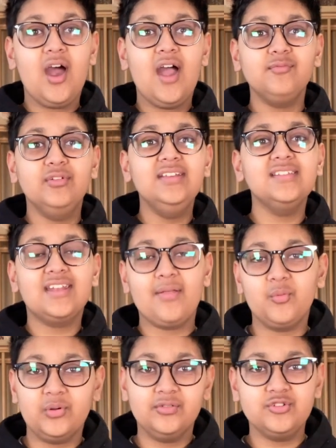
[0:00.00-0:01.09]
I'm Reece and I'm the
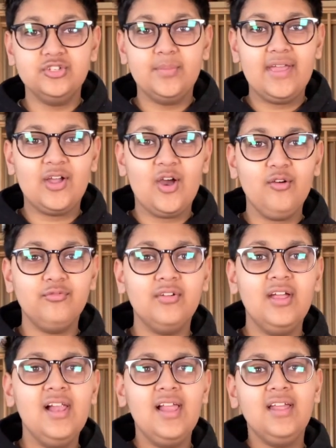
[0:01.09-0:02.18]
winner of Junior Bake Off
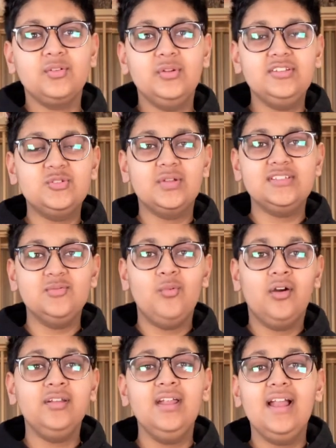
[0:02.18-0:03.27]

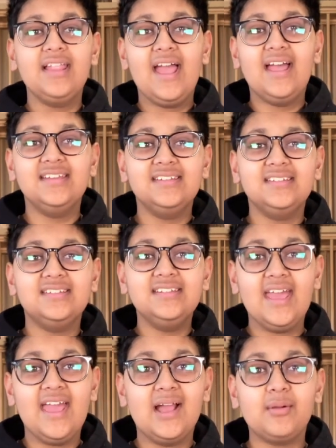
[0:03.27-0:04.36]
2021. And today
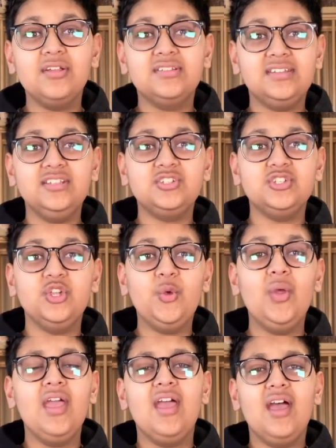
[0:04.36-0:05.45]
I'm going to teach you
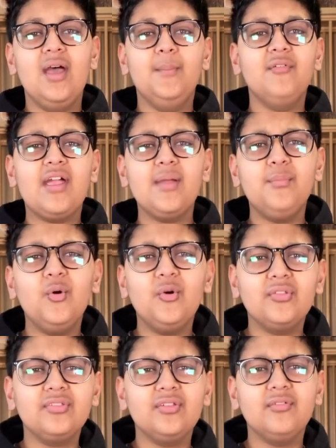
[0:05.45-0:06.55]
a very
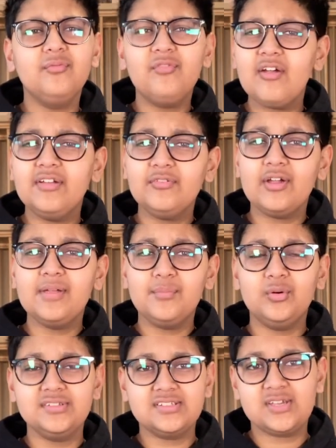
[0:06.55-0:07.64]

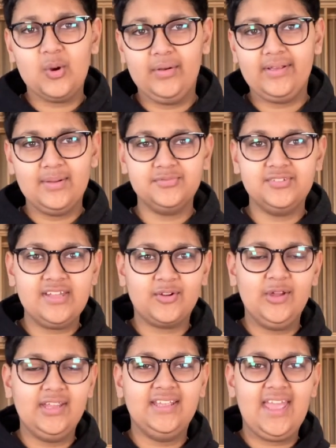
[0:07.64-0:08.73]
important skill when it comes to
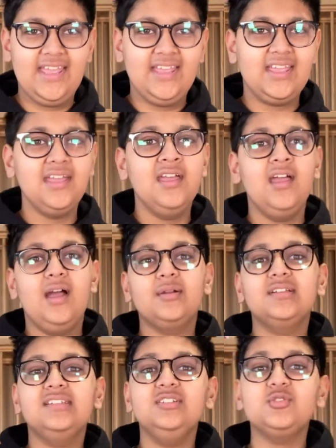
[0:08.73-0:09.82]
decorating a cake. I'm going
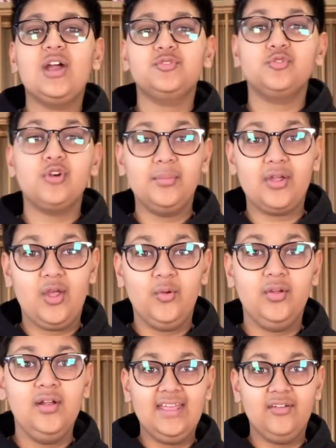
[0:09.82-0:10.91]
to teach you how to crumb coat.
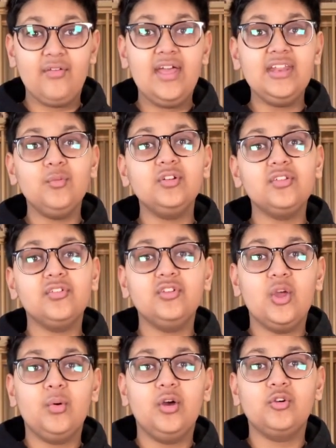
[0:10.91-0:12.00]
If anyone doesn't know
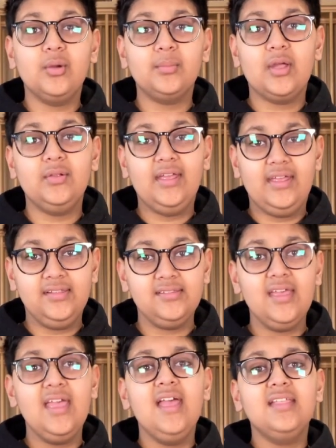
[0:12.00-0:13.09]
what a crumb coat is,
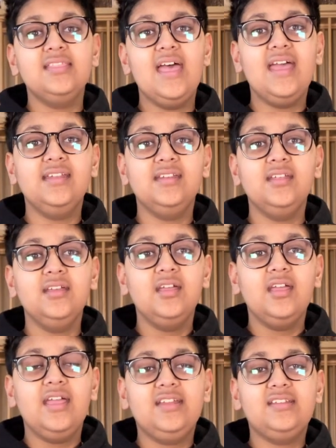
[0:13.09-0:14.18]
then
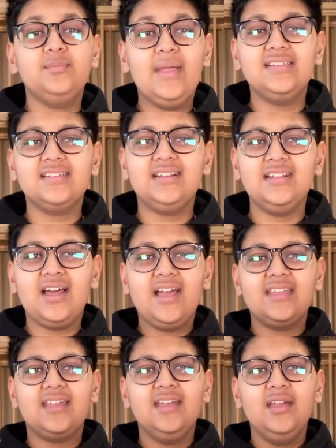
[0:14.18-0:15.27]
it is basically like
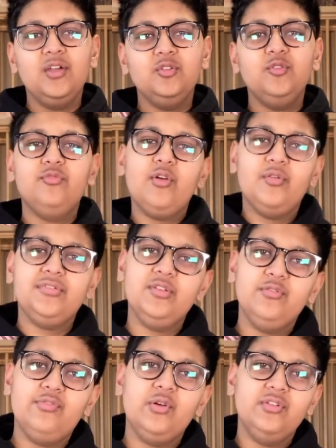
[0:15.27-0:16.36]
you
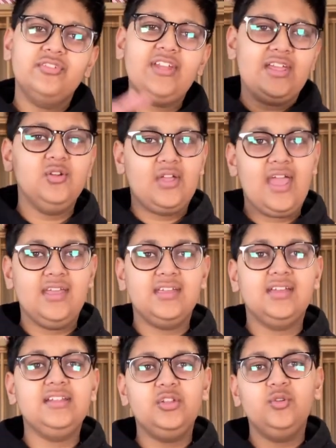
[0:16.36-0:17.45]
fill and stack your cake,
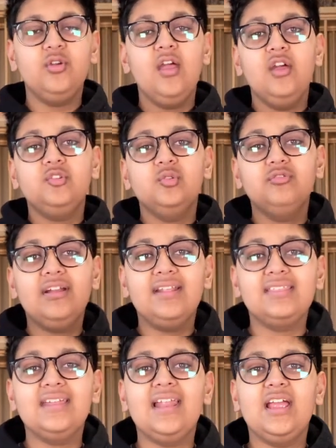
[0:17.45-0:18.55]
and then you do a really
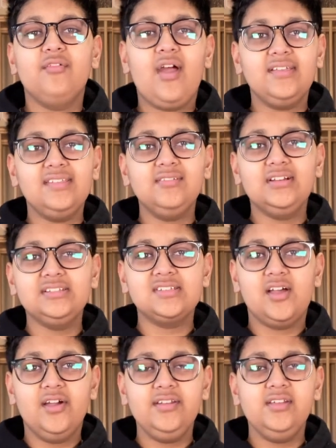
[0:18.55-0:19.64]
thin layer of icing around the
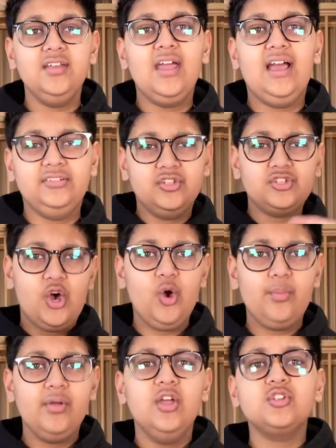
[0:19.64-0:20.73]
side and the
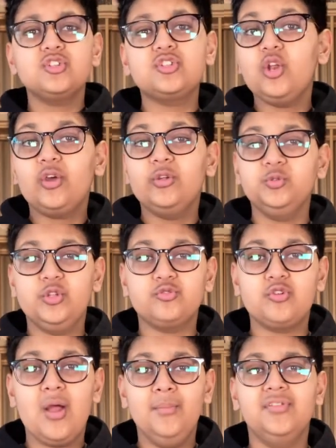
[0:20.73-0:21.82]
top, just to lock in all those
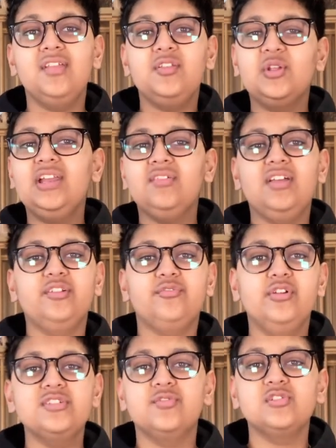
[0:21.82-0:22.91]
crumbs, and you leave it in the
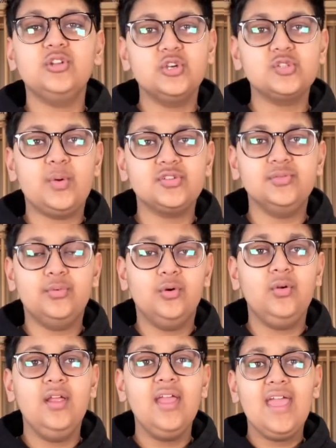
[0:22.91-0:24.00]
fridge for as long as
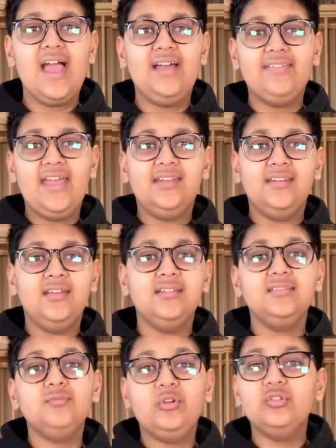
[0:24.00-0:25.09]
possible. And then
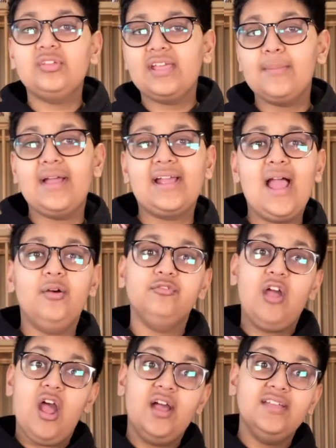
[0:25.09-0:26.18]
when you take it back out and
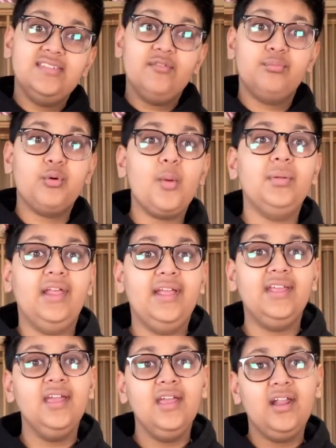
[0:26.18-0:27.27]
ice it
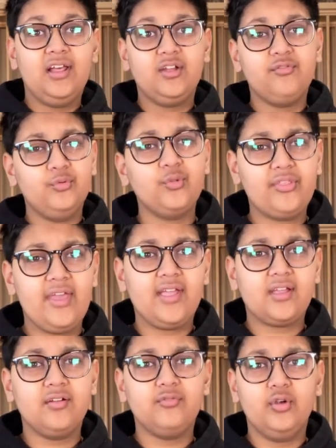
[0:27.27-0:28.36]
properly, like a full
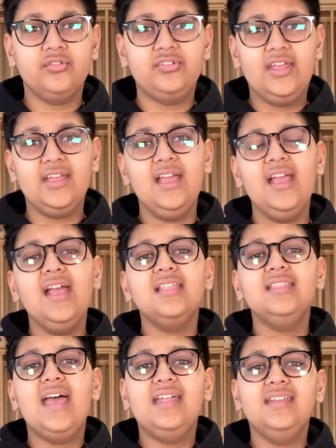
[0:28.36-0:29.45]
thick frosting,
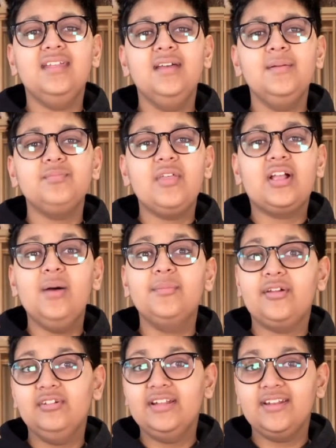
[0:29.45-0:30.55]
then it comes
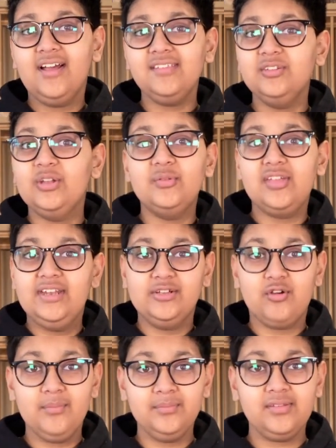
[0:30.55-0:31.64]
out really nice and you don't see any
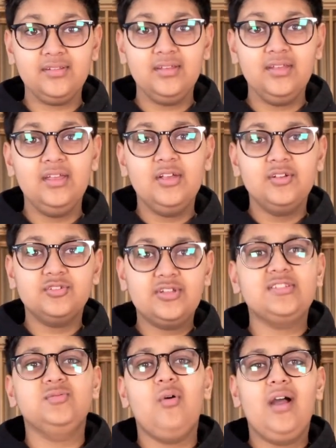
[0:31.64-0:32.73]
crumbs. So
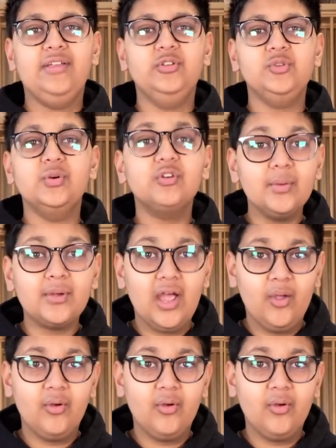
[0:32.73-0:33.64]
that's why you do a crumb coat.